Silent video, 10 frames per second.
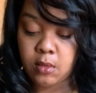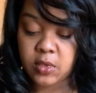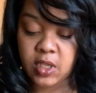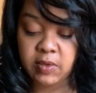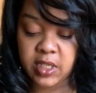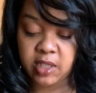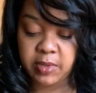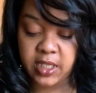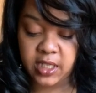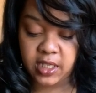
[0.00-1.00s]
Someone could
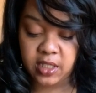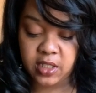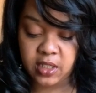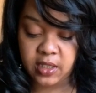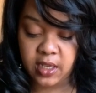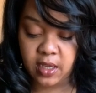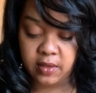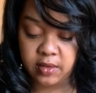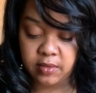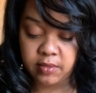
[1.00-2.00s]
be getting their shit
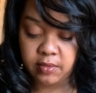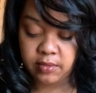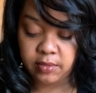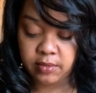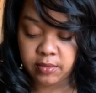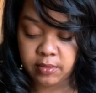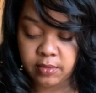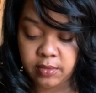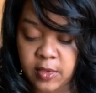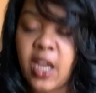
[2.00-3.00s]
together.
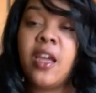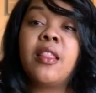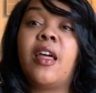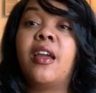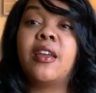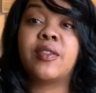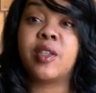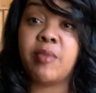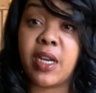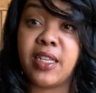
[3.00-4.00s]
Like, if
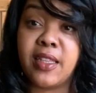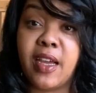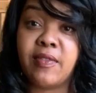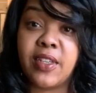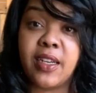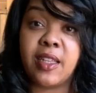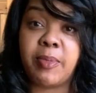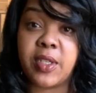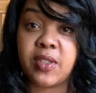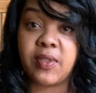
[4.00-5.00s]
somebody left, another
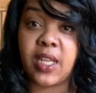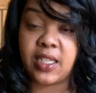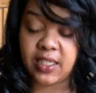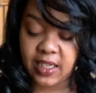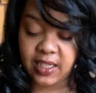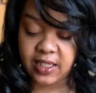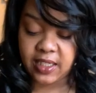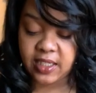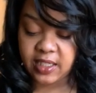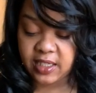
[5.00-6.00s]
person realizes they can get their
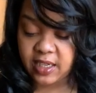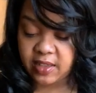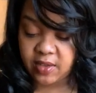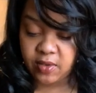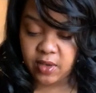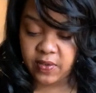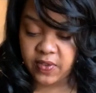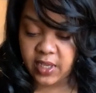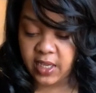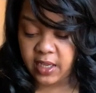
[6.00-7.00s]
shit together, or if,
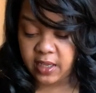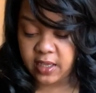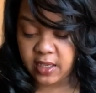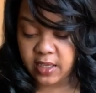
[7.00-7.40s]
like,